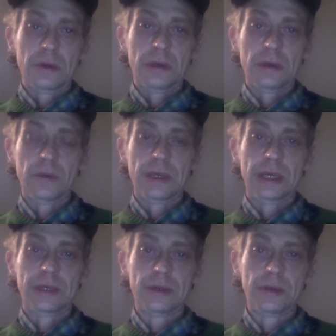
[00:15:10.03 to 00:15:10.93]
we
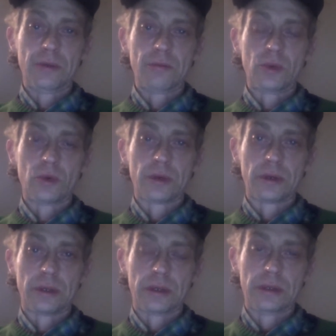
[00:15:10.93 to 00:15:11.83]
need to know
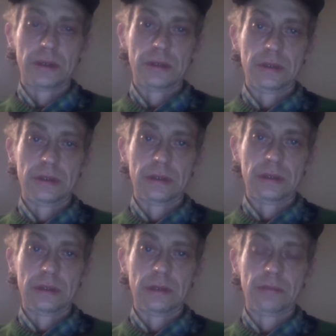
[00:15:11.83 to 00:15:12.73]
more
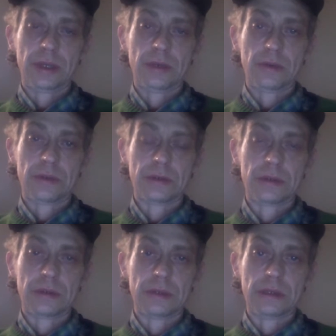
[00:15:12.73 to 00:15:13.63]
about
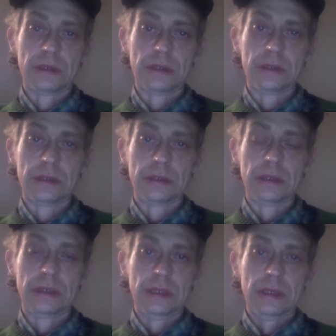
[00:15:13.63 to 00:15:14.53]
uh,
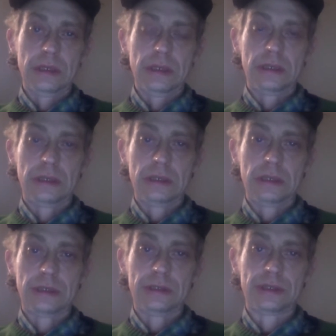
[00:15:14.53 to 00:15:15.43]

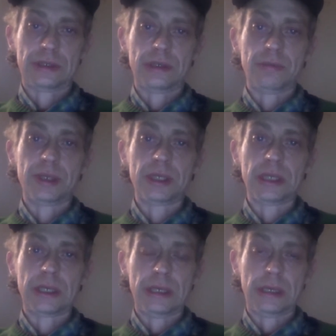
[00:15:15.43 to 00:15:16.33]

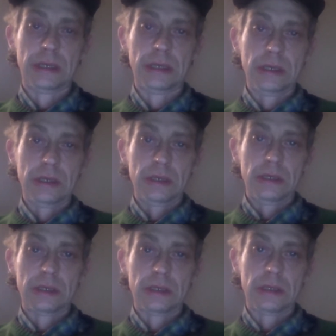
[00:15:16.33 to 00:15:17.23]
stability
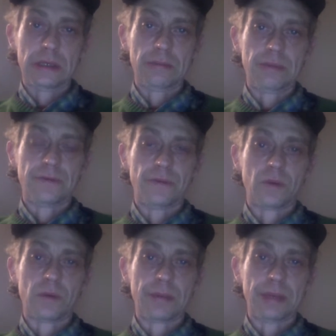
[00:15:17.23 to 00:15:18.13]

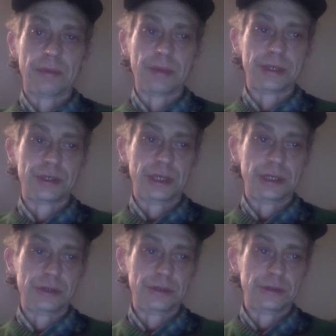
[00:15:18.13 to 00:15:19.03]
before we make big
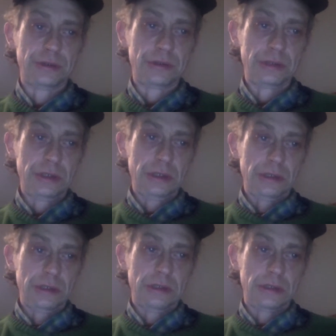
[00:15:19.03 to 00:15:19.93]
changes.
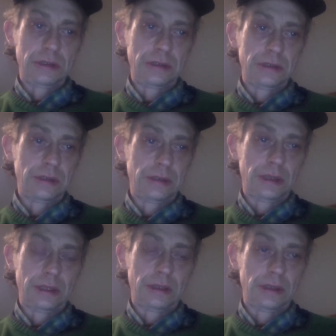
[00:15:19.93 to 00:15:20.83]
Uh,
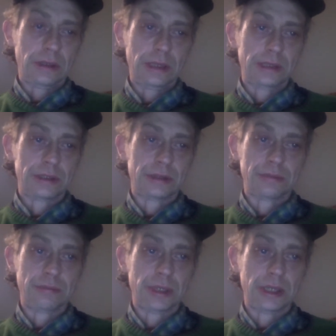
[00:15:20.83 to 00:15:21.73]
that's
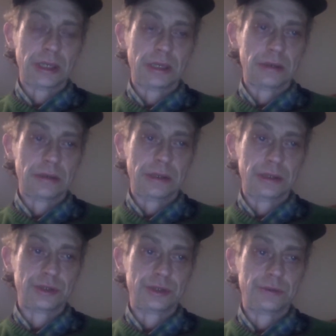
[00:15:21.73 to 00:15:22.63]
my
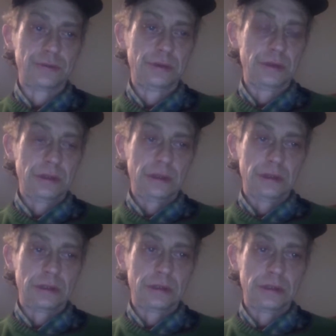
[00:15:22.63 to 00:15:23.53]
issue.
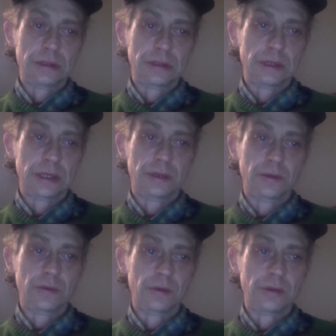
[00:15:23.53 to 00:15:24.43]
I
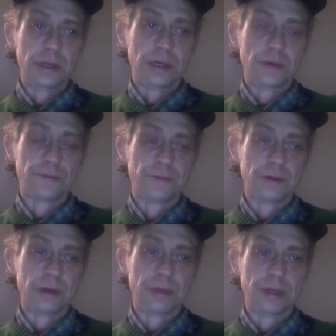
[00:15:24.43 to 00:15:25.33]
don't know enough
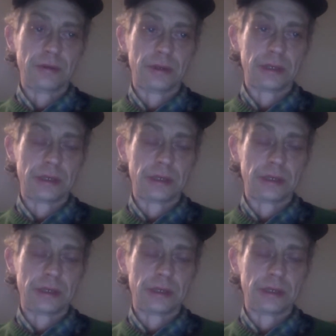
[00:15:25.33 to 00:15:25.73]
about